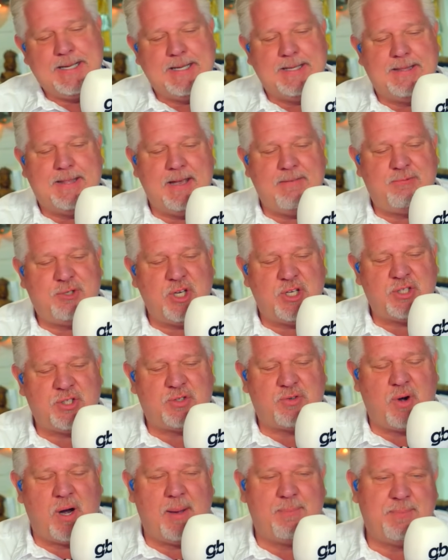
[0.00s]
They've just
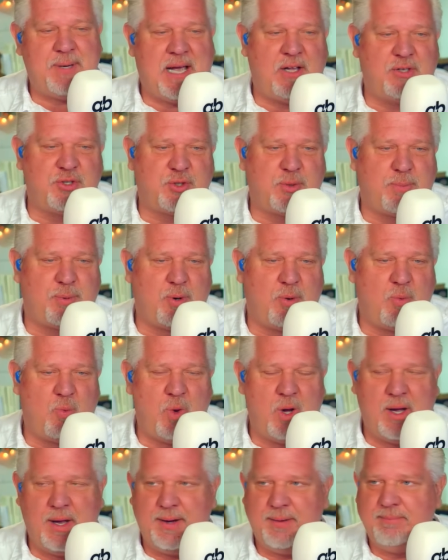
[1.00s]
dropped Algebra
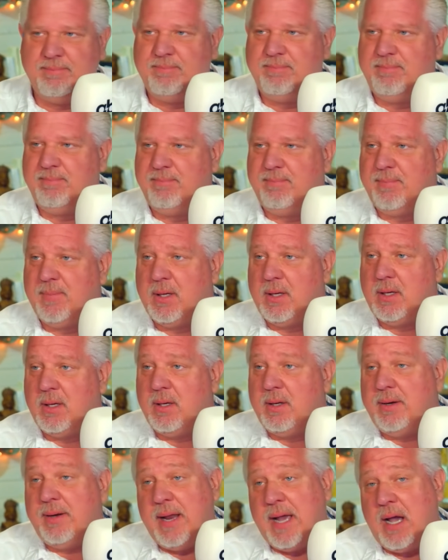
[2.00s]
1.
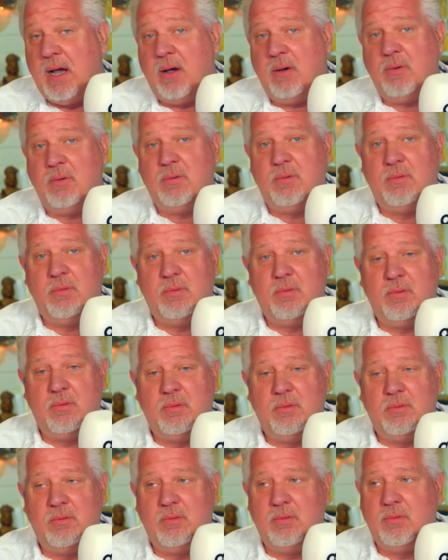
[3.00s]
Now,
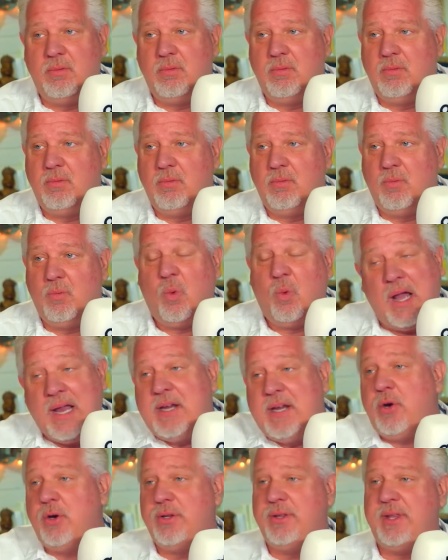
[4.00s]
why
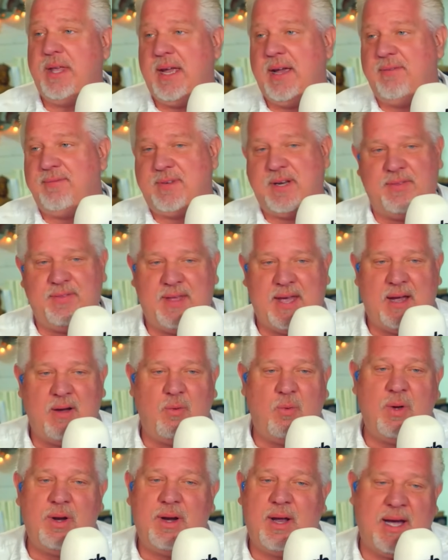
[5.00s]
couldn't they have done
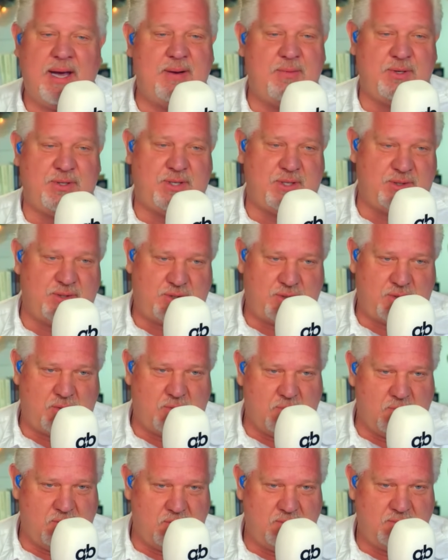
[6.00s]
that when I was in
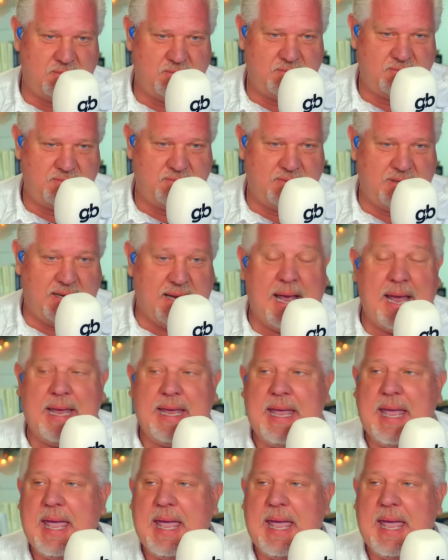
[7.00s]
school? I